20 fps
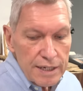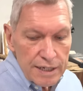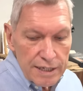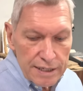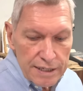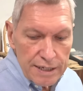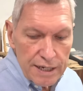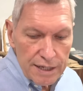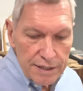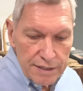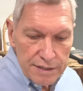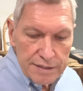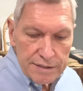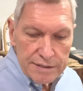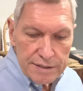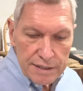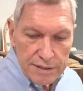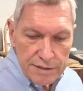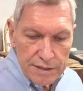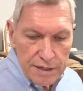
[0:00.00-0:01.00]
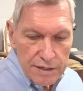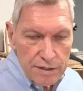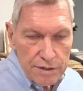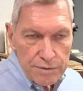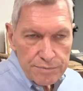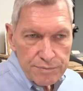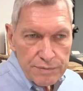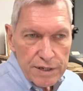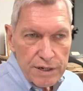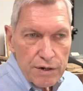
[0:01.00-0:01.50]
yeah, they're
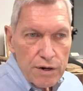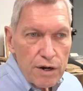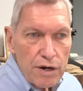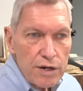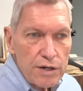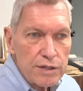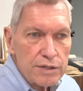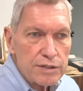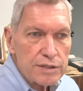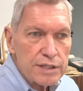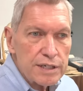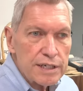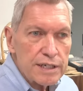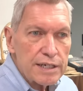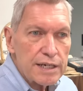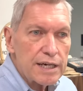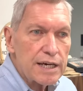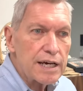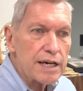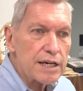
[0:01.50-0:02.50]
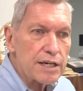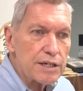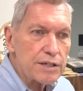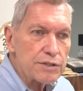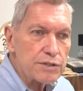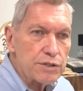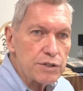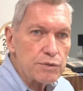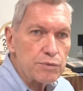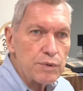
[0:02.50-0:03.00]
they're all uh,
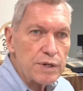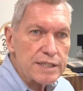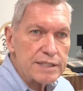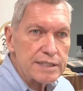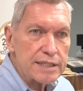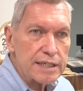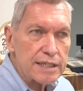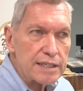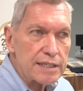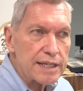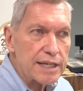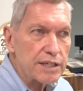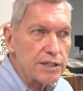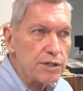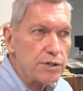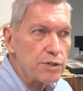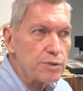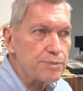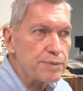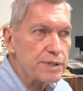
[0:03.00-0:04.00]
good ways to collect gold